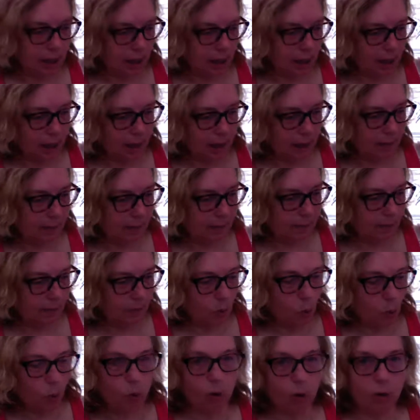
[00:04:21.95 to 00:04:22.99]

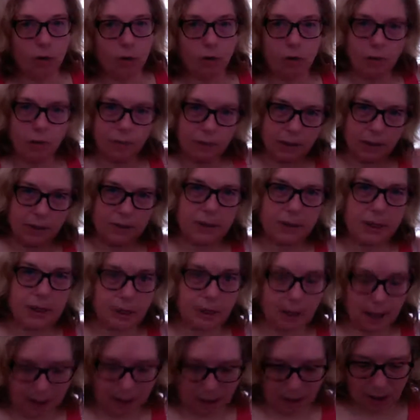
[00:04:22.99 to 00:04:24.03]
or until
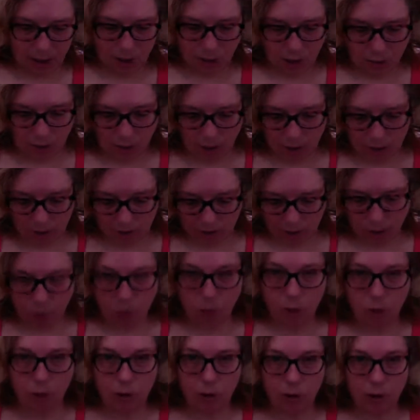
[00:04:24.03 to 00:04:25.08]
I get all
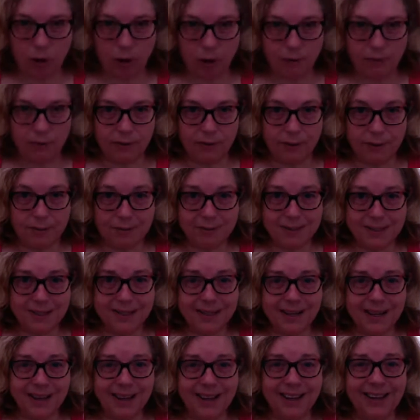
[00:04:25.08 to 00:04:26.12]
4 of them
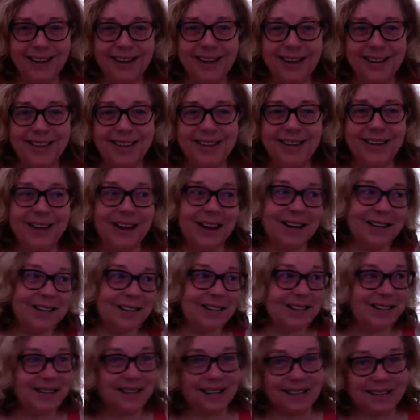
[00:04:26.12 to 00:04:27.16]
done, and then I
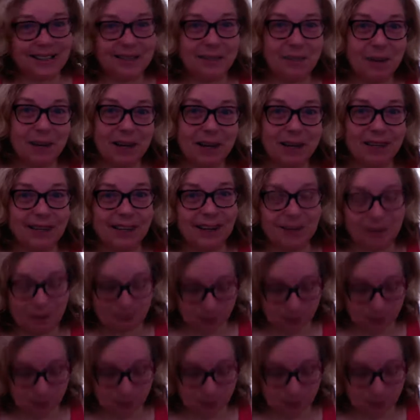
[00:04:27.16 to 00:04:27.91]
decide to make another